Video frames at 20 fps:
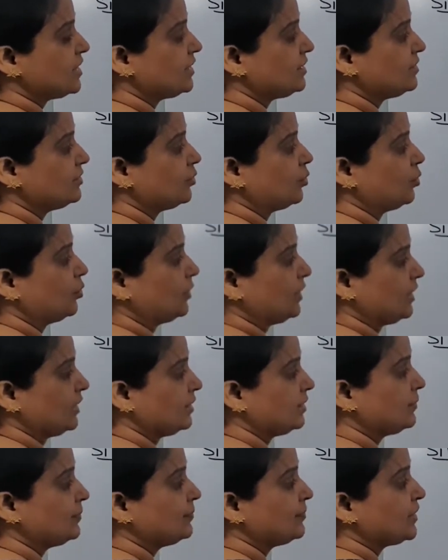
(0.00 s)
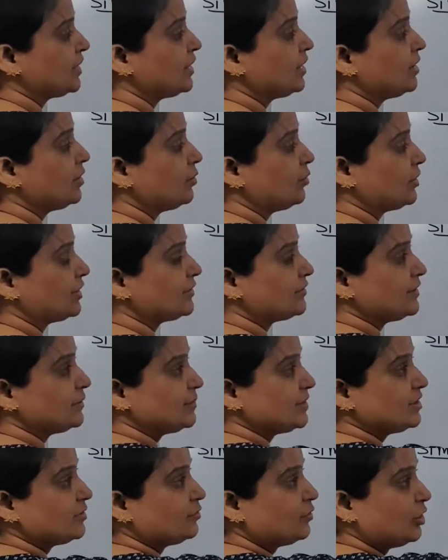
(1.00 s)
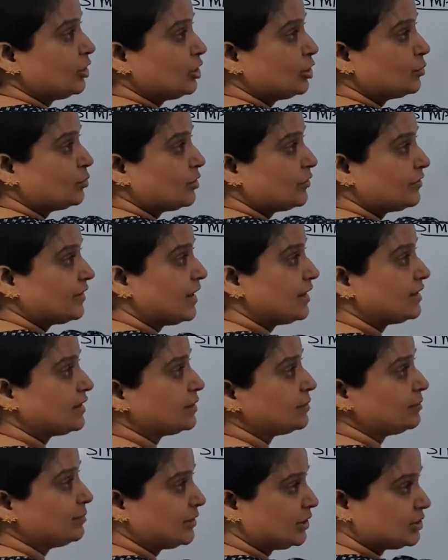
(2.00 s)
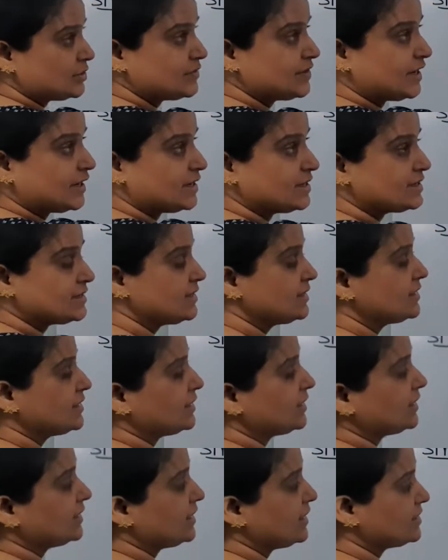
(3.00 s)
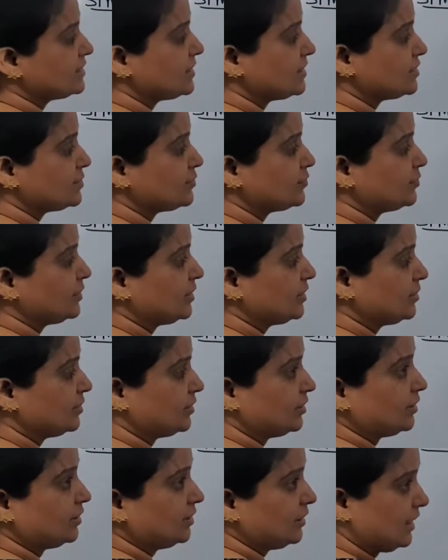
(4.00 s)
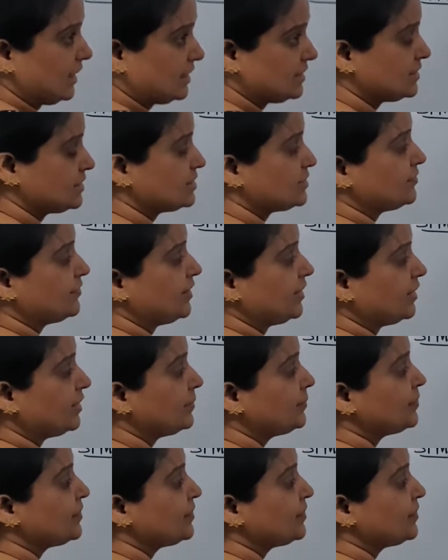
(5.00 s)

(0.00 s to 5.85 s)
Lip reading: 1. What will be the volume of atom, because we are considering it as a sphere?